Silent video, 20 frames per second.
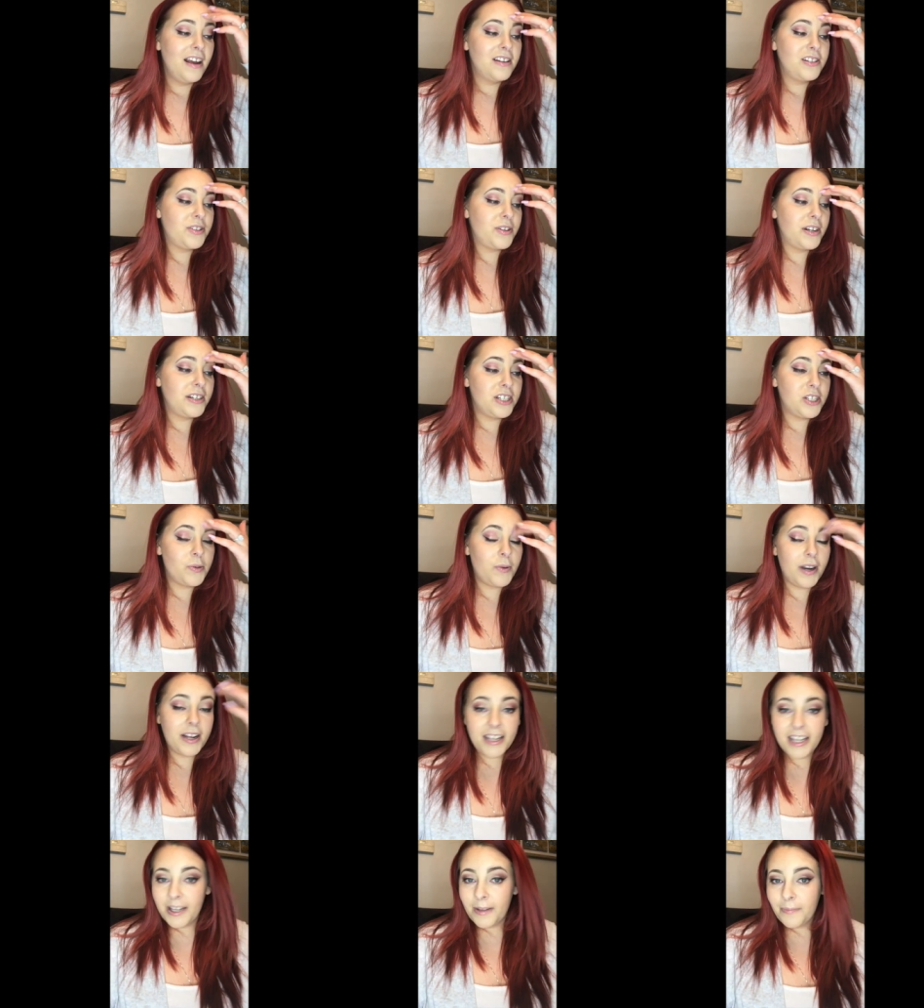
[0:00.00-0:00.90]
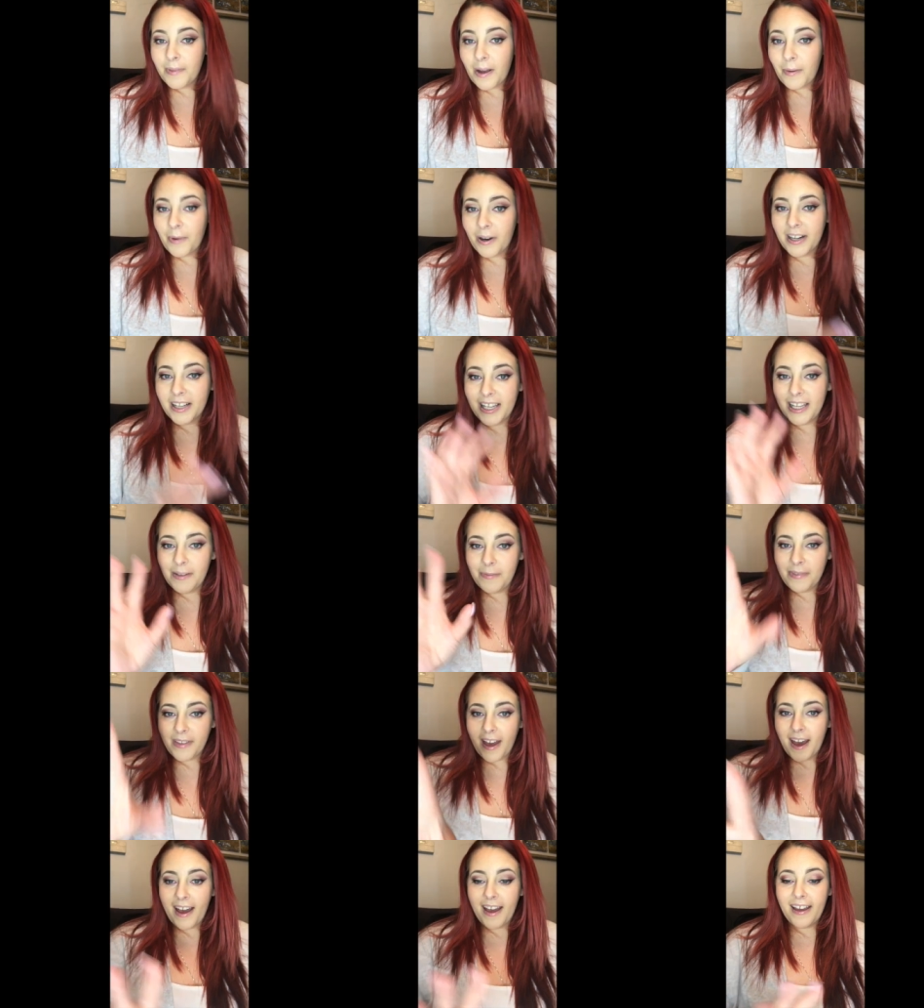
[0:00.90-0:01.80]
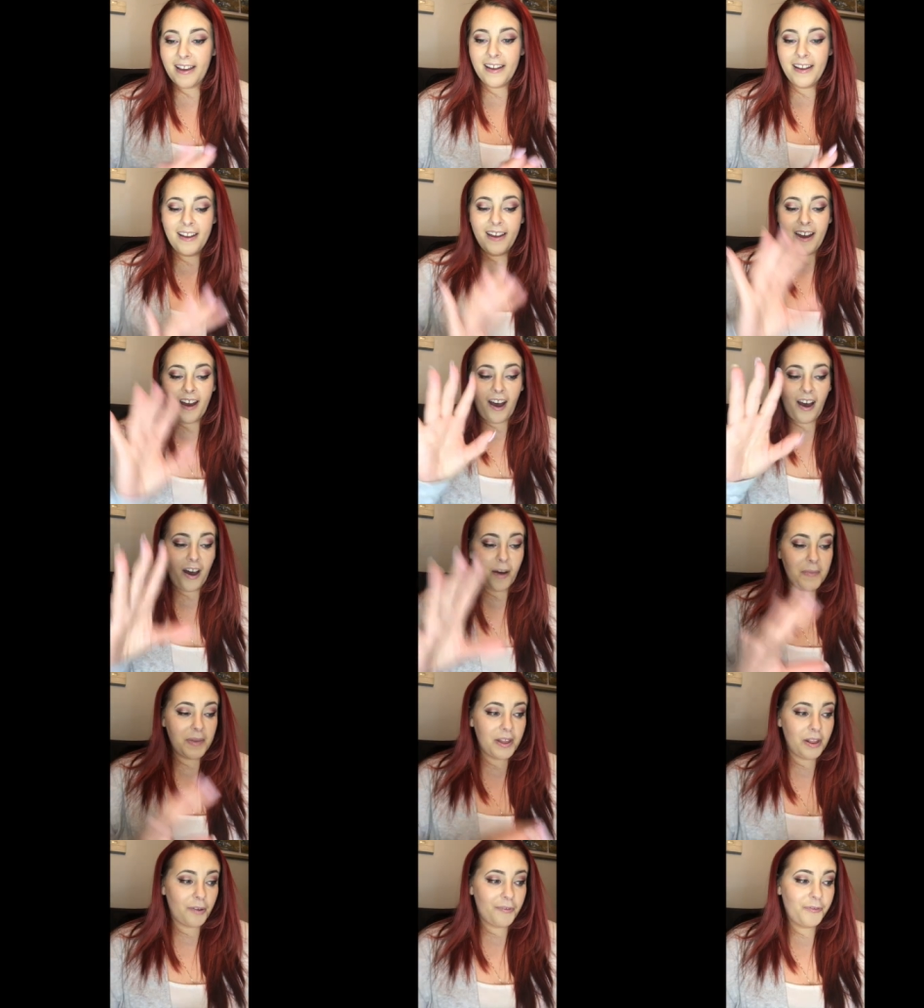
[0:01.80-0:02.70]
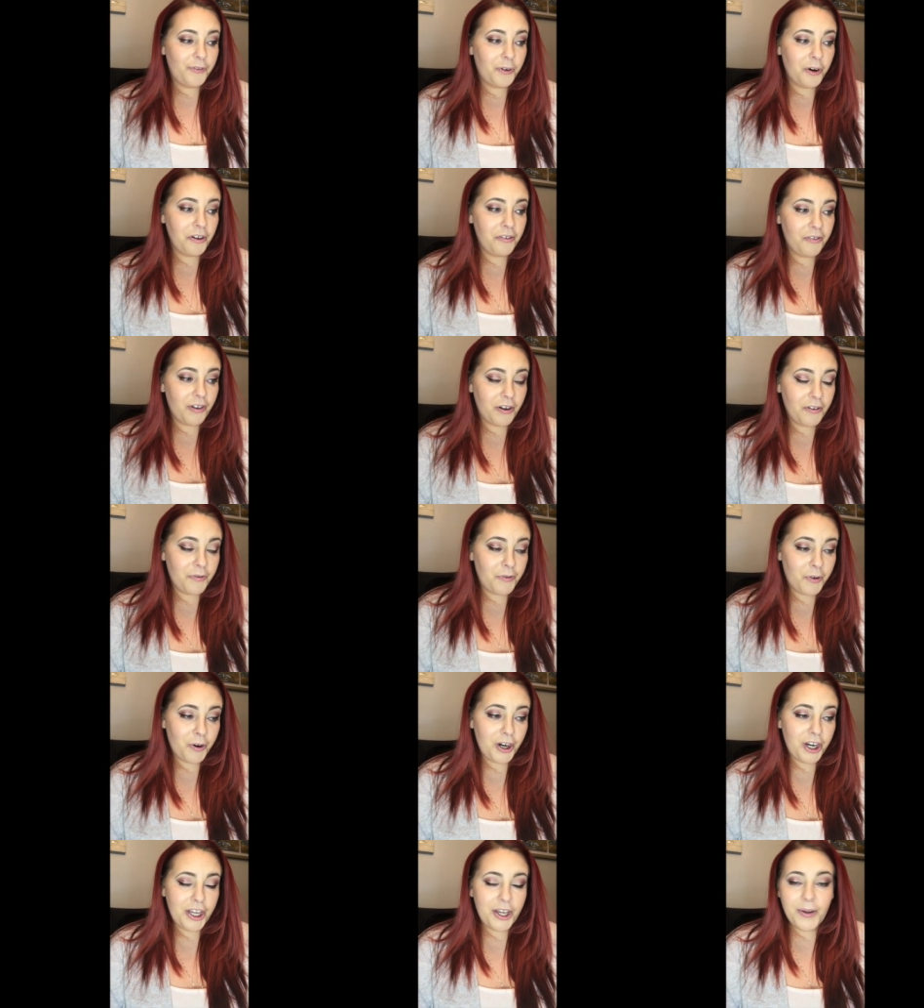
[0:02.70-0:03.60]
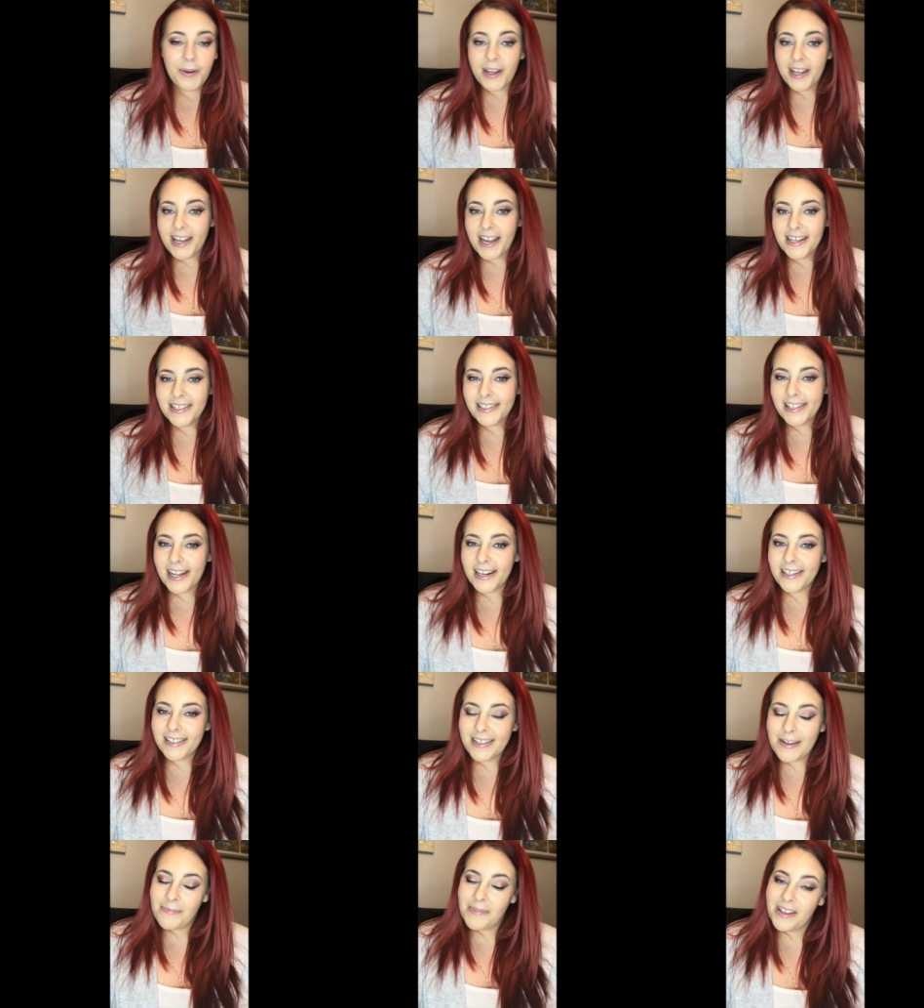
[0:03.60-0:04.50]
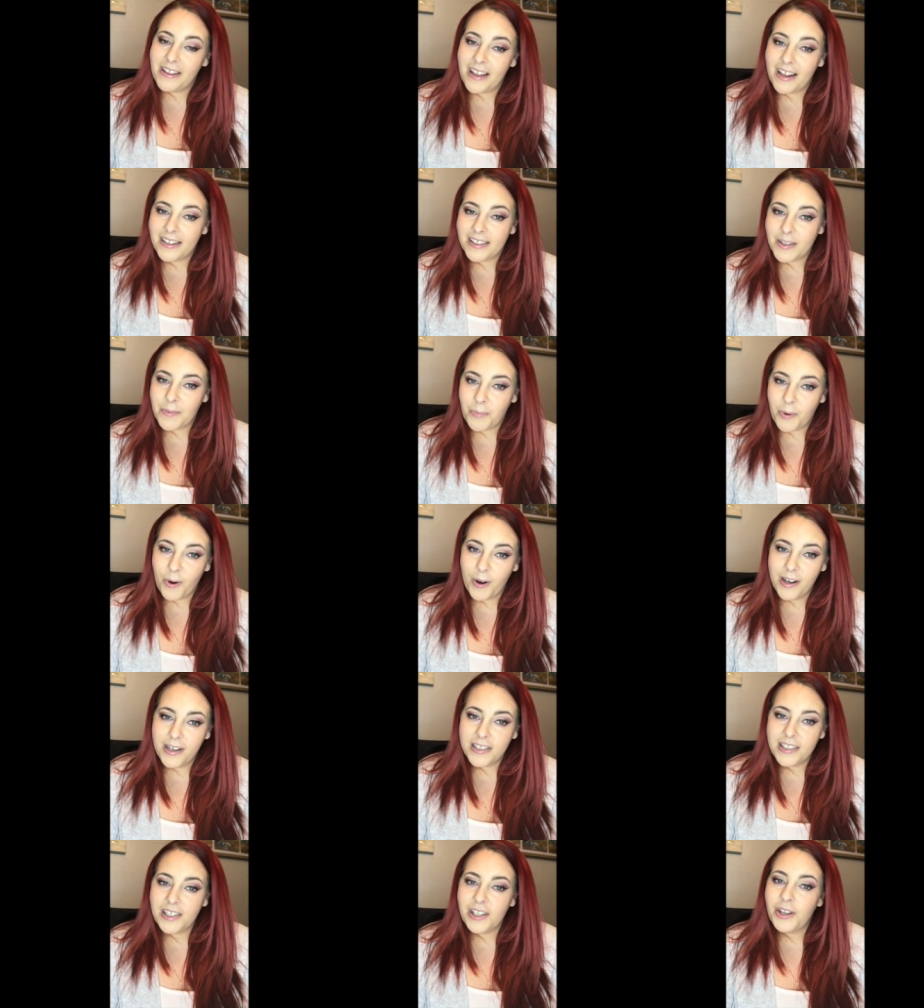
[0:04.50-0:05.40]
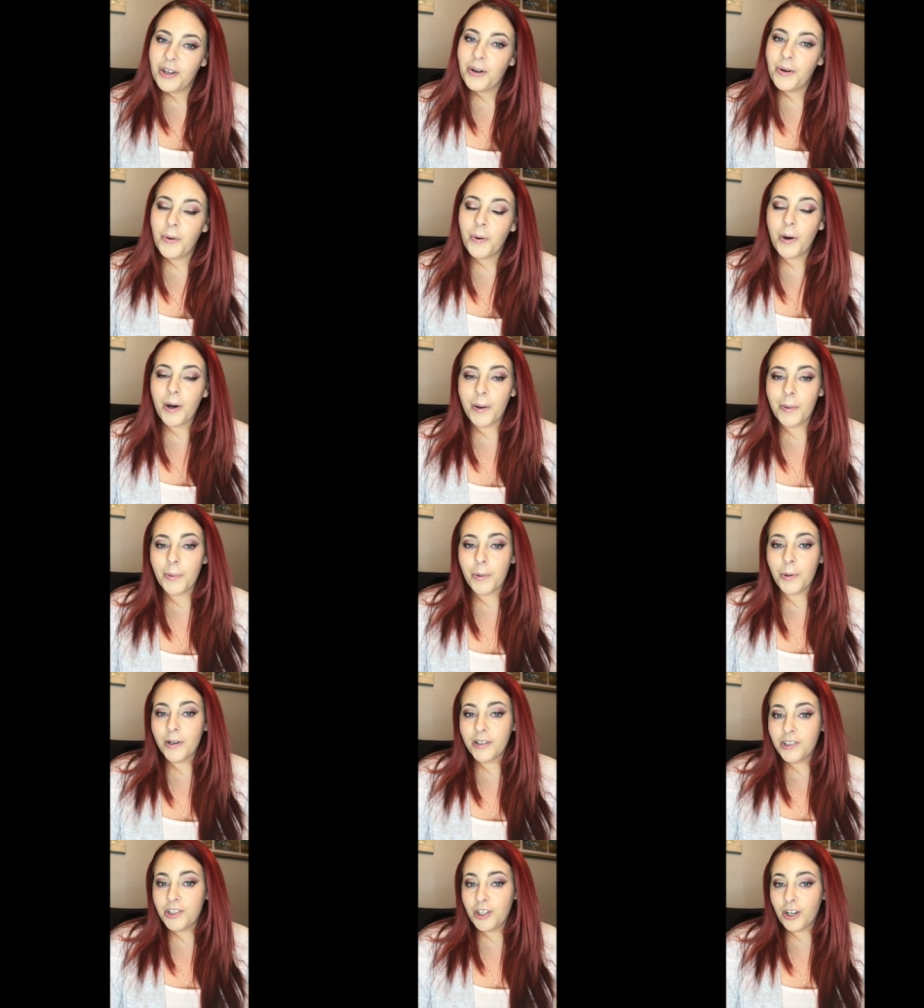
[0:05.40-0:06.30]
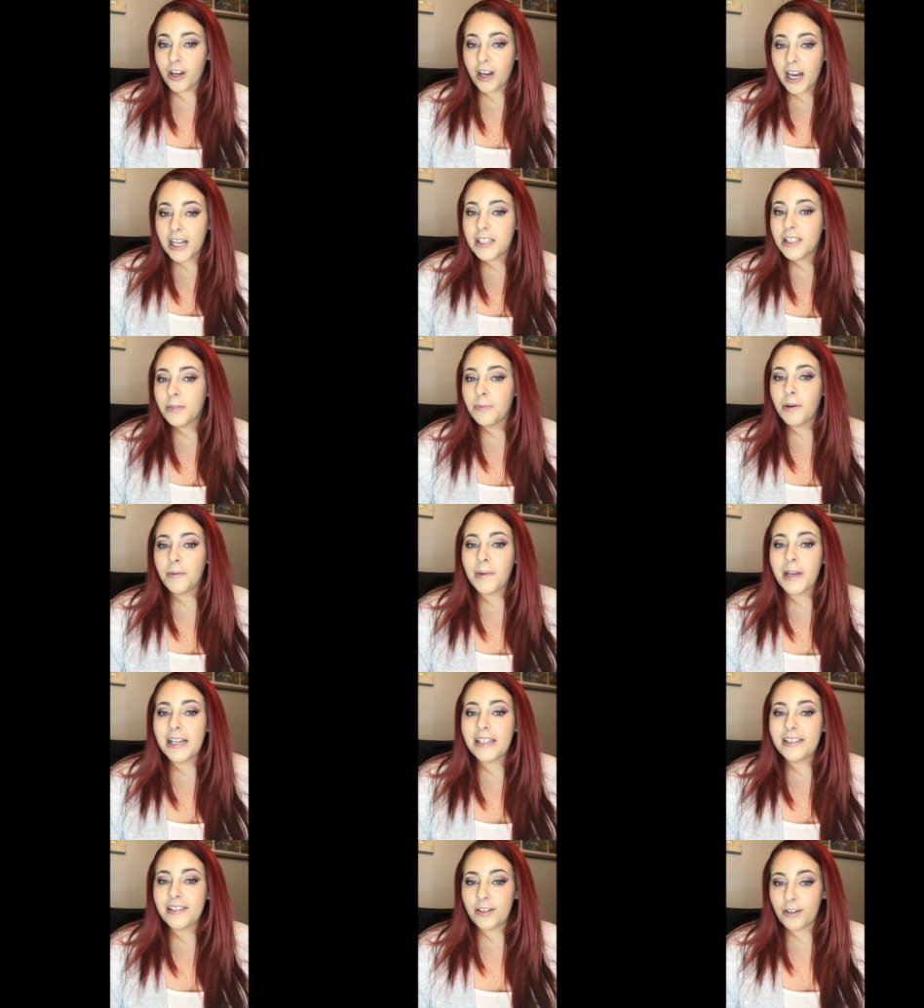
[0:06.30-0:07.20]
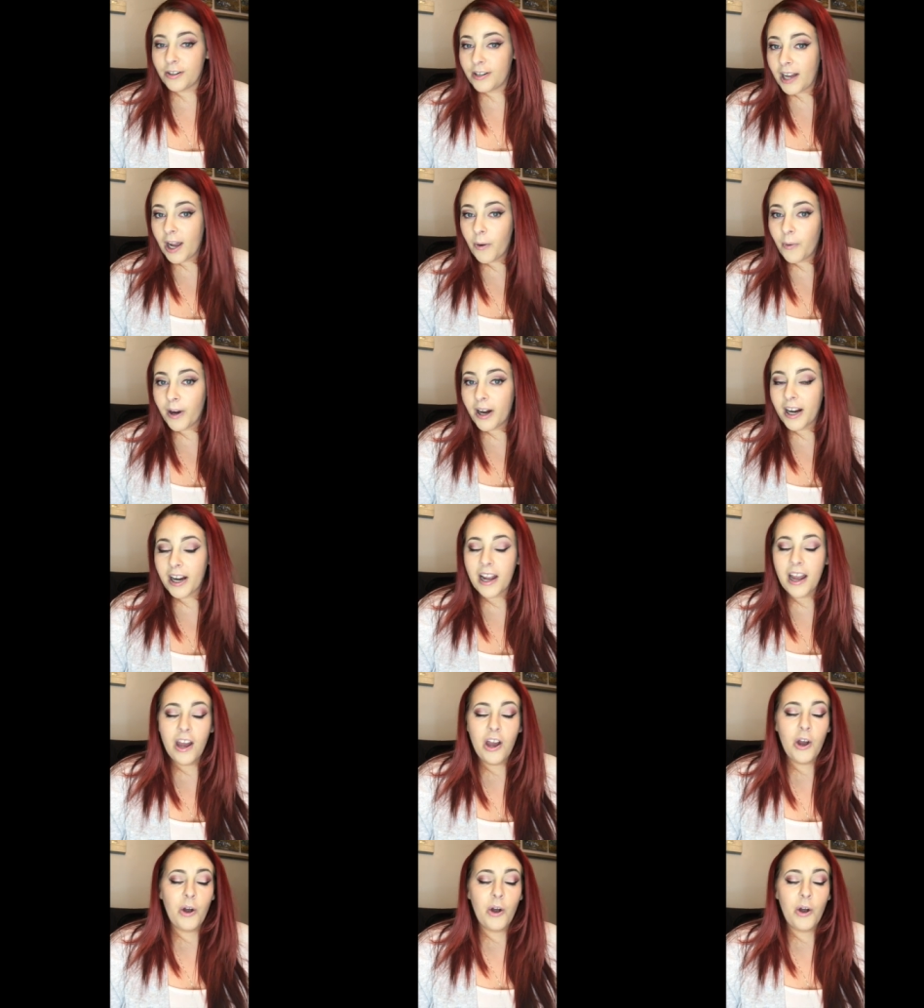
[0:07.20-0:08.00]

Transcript: So I just wanna keep, I wanna keep that um, in the forefront for you in case that is something that is important to you or important to your customer base and your network.